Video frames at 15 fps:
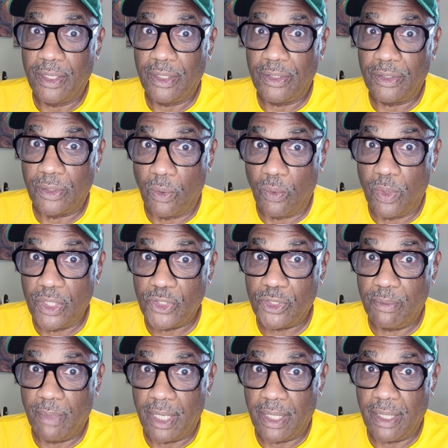Don't waste your
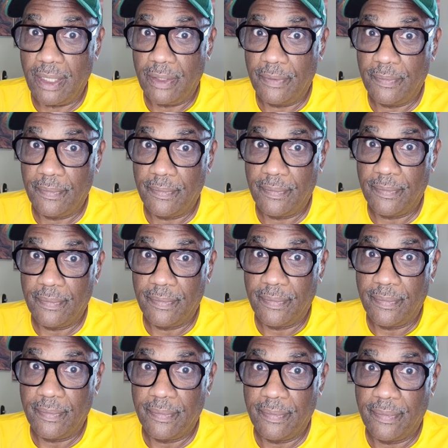money.
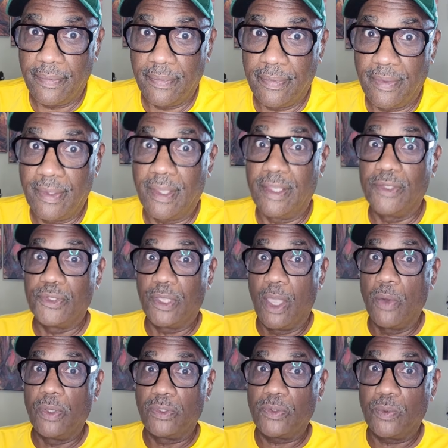Is it
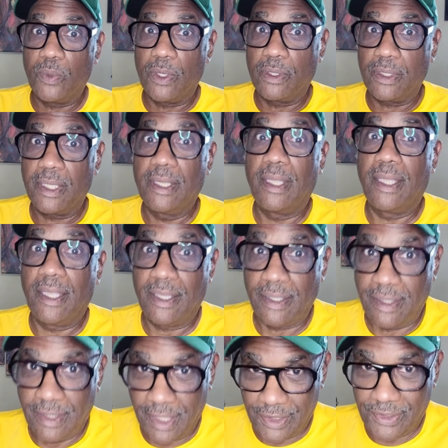going to work?
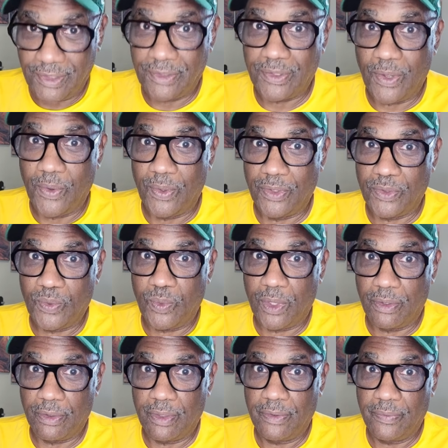Yes, it's going to
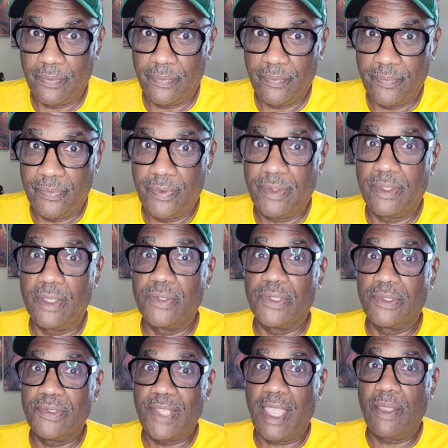work. Does it
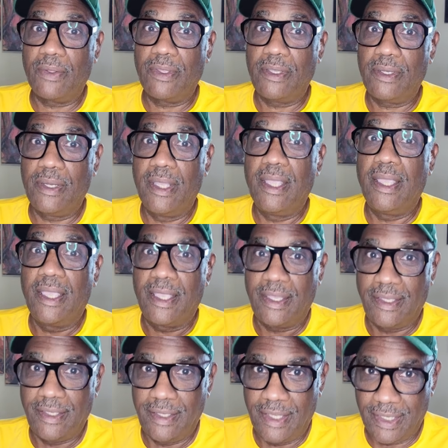sound good?
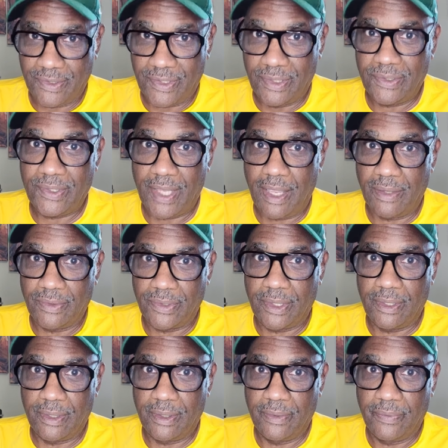Yes, it sounds good.